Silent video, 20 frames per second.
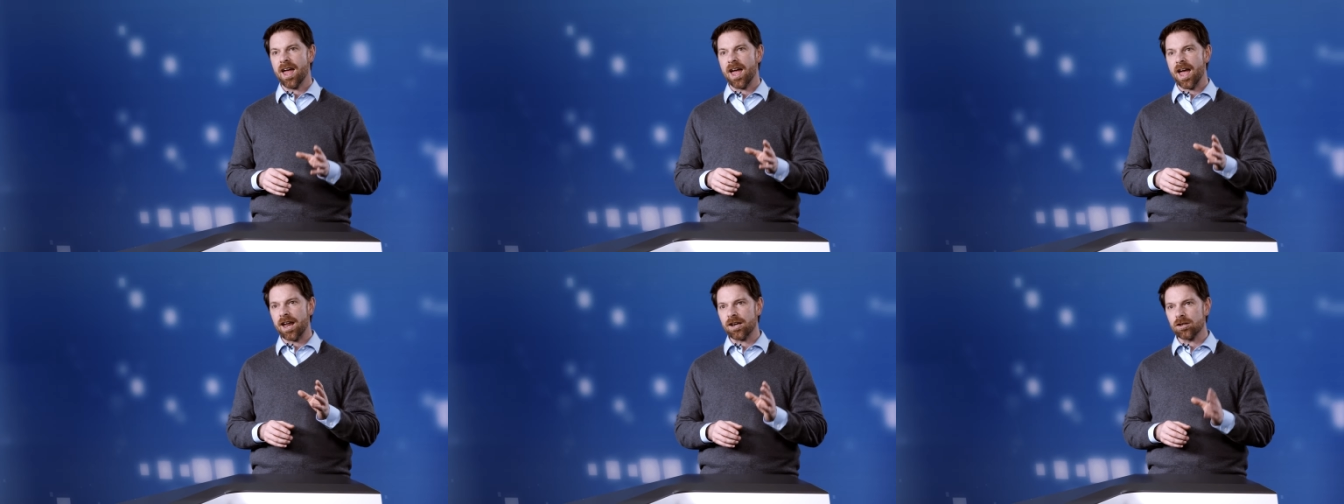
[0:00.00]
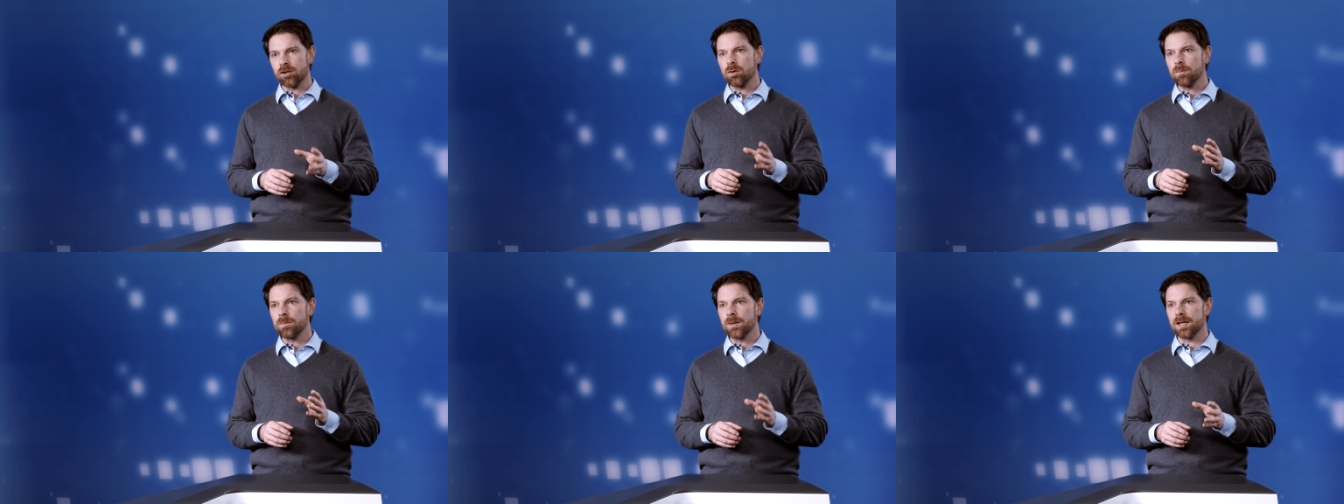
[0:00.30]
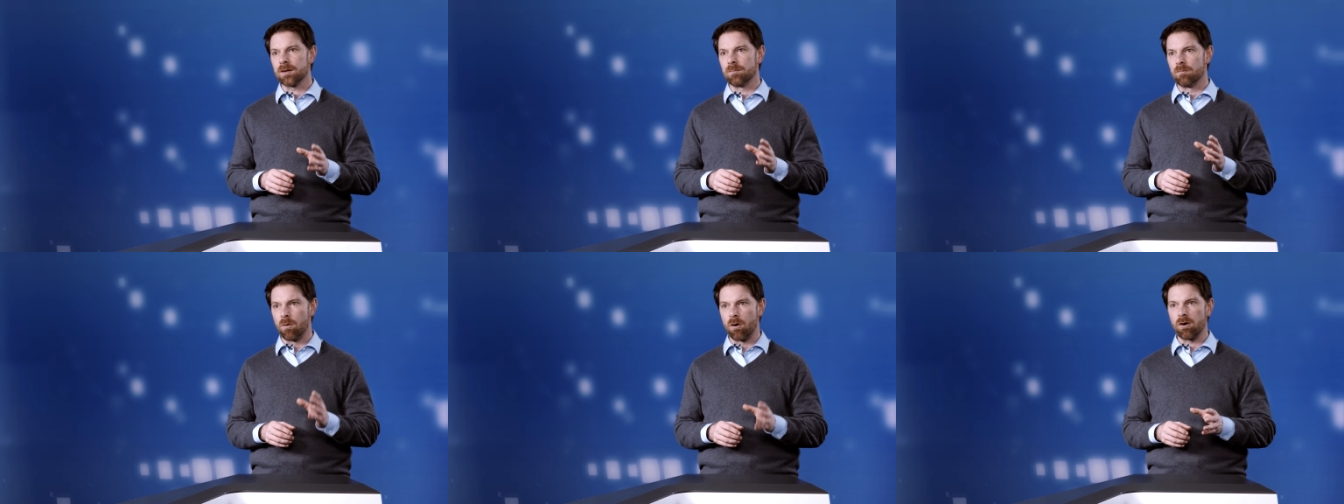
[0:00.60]
and you'll be
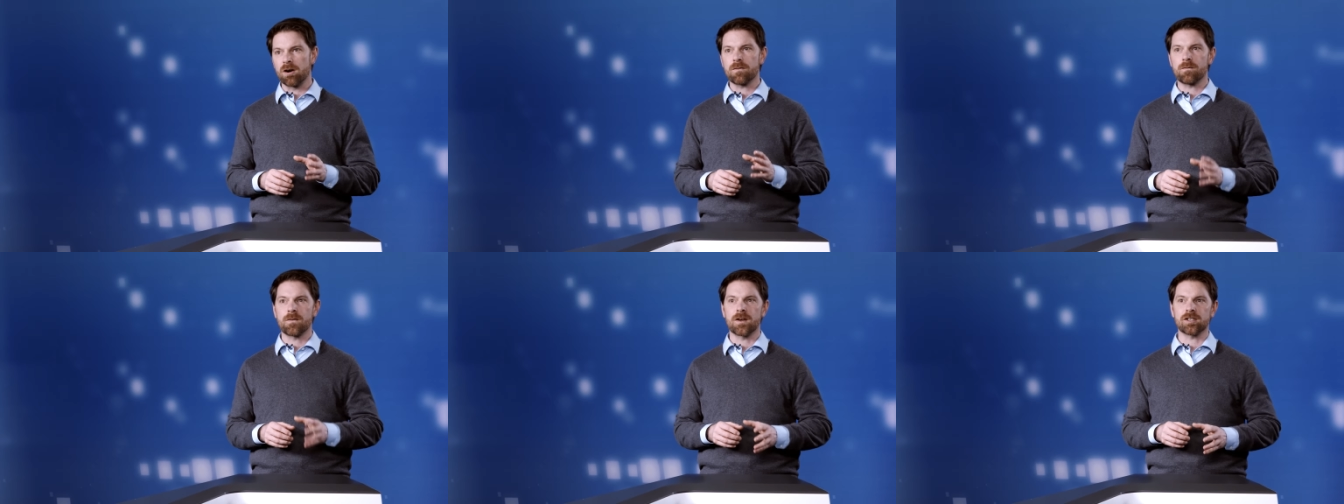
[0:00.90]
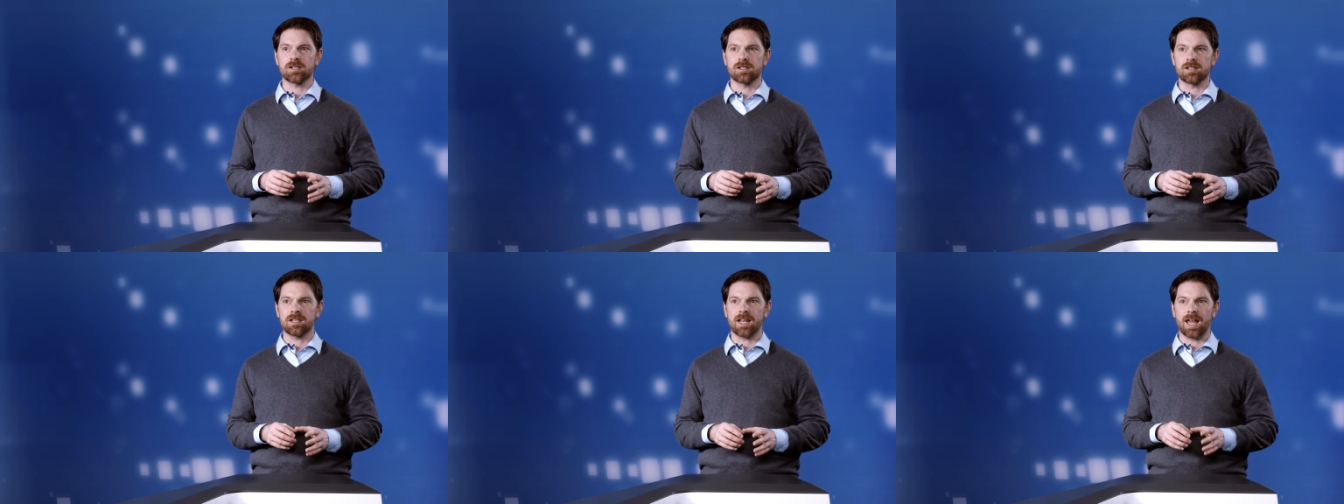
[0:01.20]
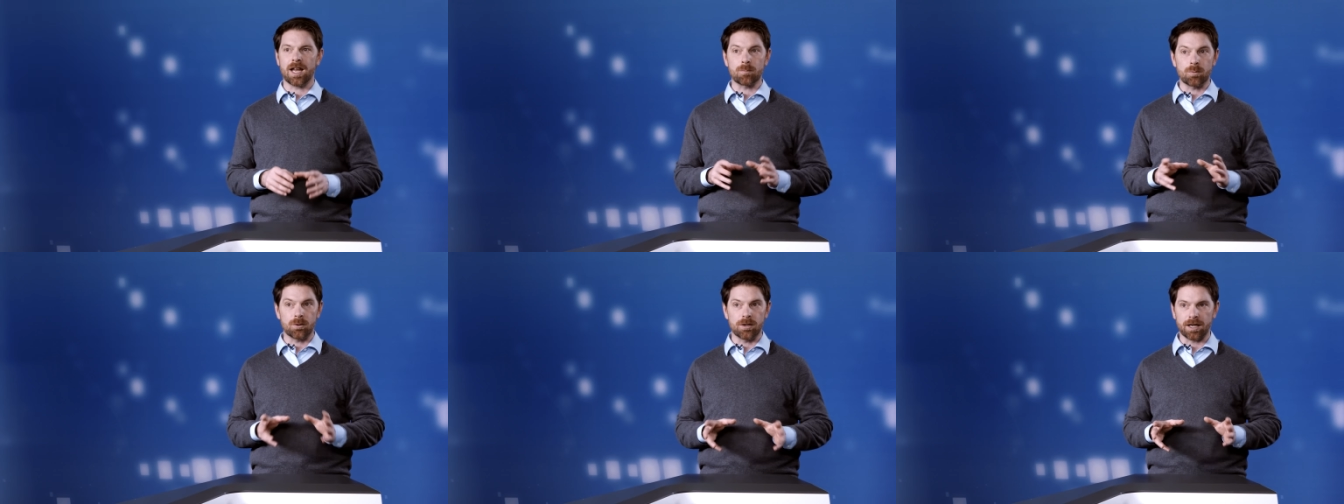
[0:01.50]
a more efficient
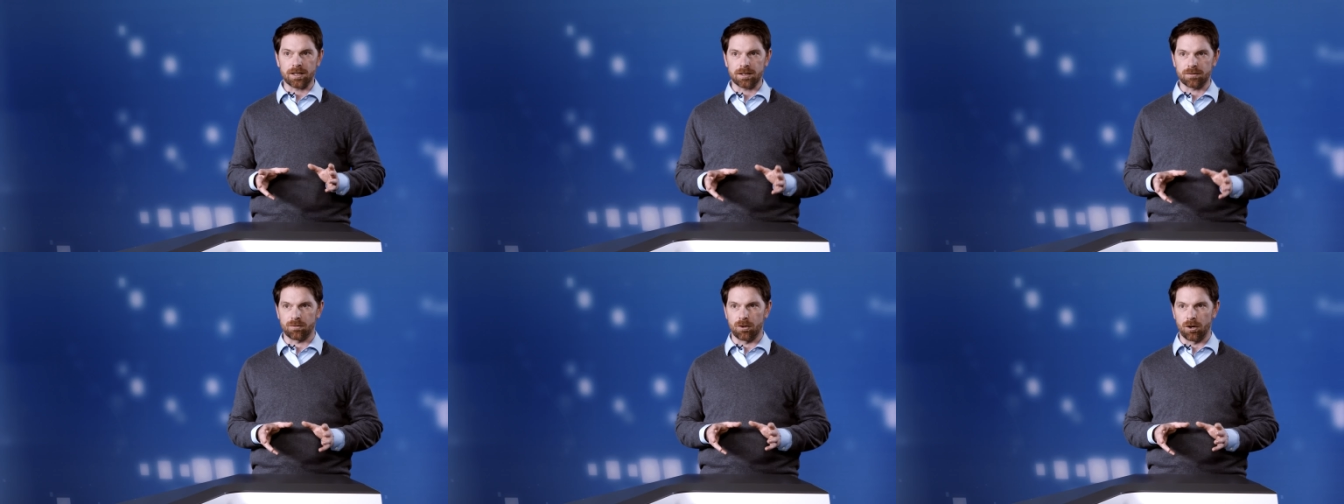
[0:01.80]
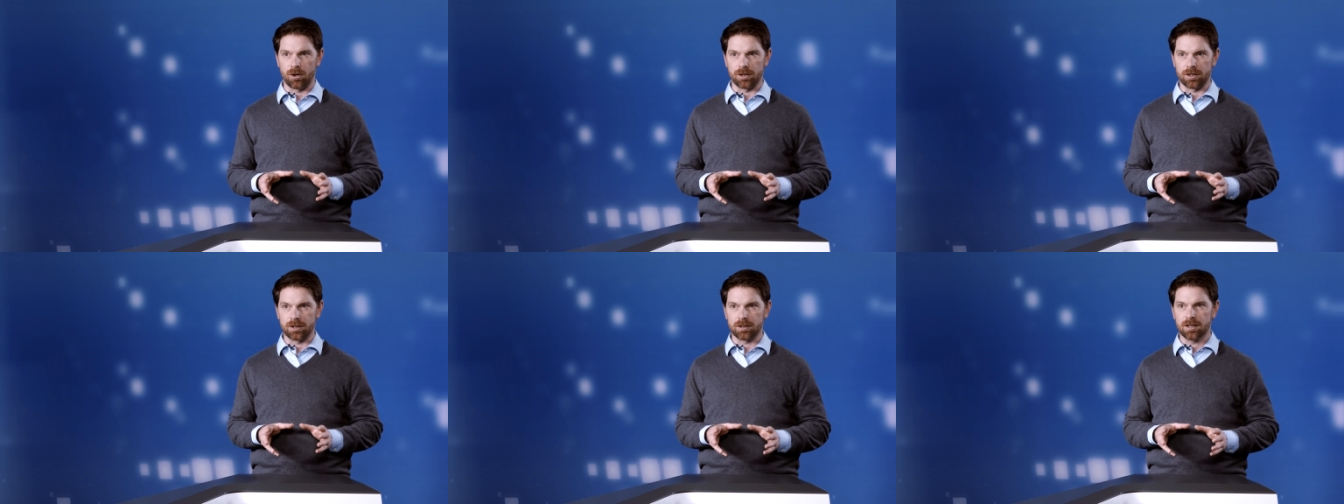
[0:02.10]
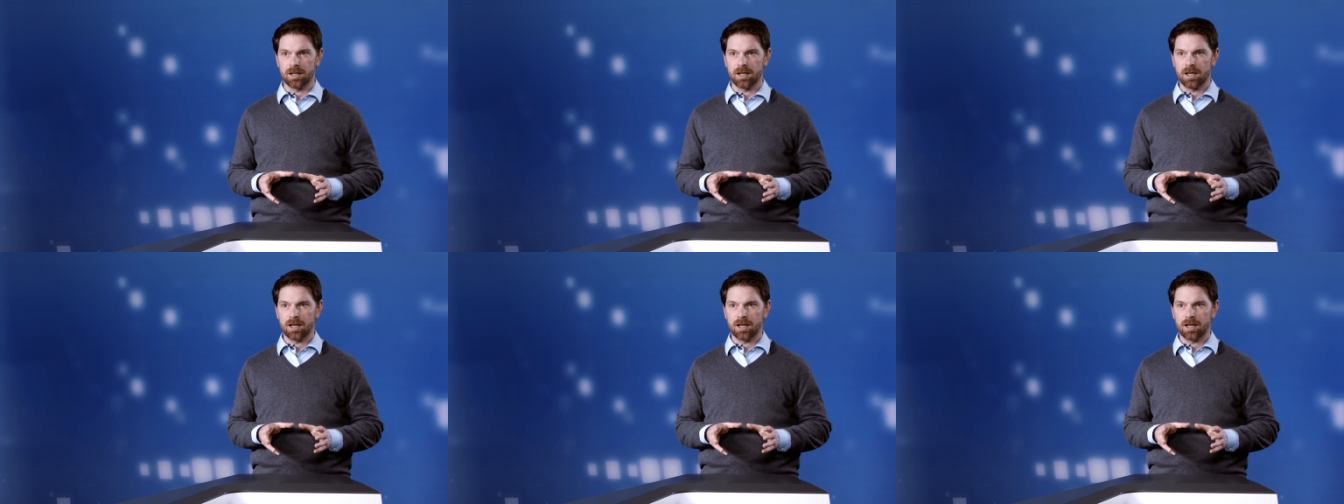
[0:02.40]
and productive learner,